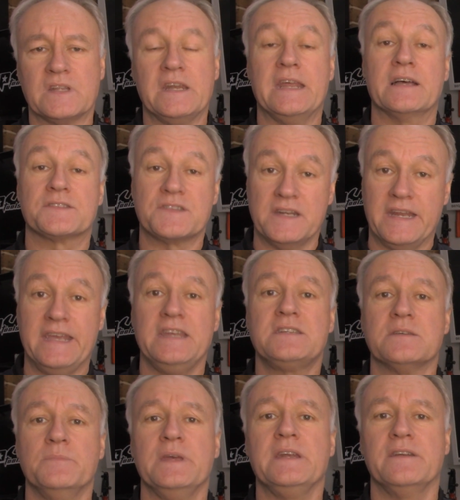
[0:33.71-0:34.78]
Now it's an
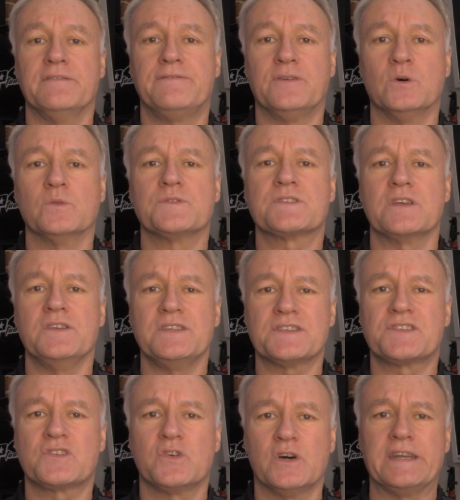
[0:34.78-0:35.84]
intermittent fault, so
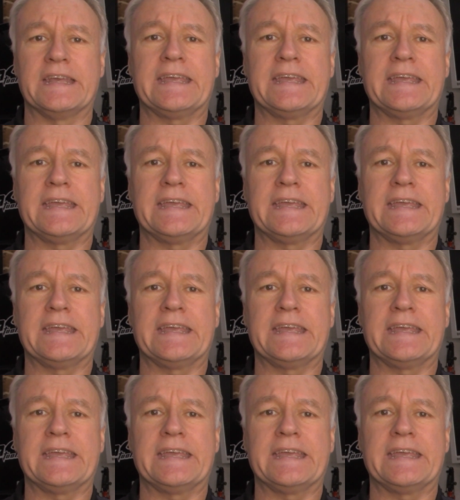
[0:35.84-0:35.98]
just trying